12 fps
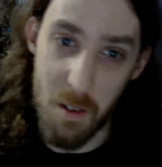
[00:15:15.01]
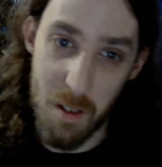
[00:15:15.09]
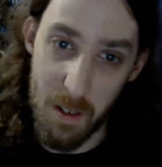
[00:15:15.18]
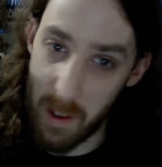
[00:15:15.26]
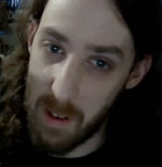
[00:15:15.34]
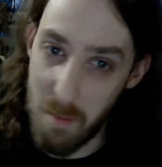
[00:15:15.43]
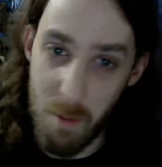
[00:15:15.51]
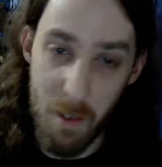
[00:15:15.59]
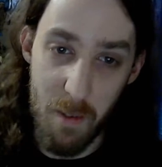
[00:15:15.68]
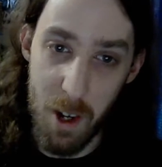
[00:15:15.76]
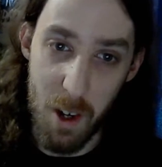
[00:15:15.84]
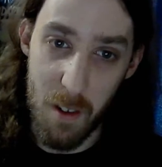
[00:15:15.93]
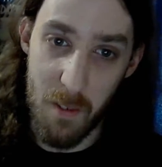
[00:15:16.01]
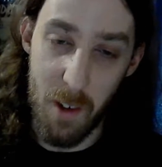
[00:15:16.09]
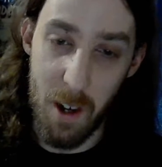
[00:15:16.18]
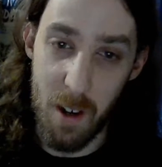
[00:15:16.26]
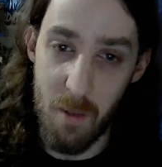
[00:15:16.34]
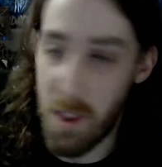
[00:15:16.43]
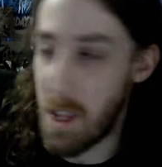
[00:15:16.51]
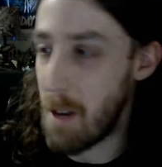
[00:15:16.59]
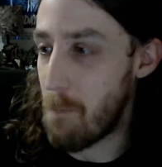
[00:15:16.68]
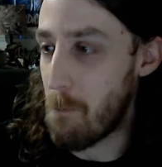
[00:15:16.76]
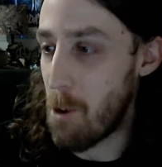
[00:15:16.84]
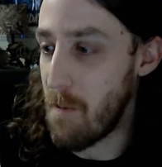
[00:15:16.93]
so this movie just fit in with
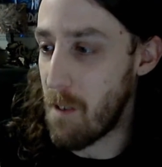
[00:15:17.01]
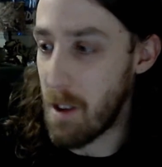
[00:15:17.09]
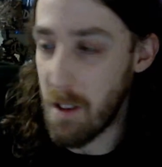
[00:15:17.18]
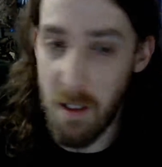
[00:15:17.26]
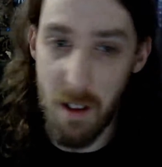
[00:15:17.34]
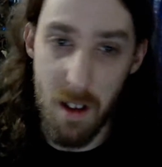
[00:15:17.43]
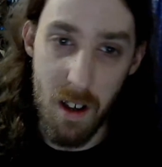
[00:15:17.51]
that perfect.